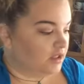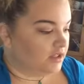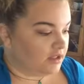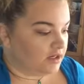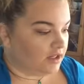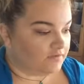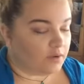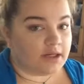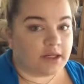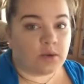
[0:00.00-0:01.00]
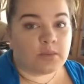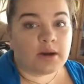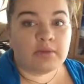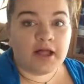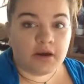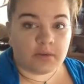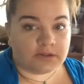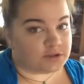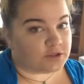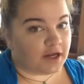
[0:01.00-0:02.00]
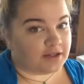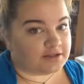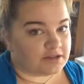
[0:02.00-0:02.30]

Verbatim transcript: And I have no idea where my black ones are at,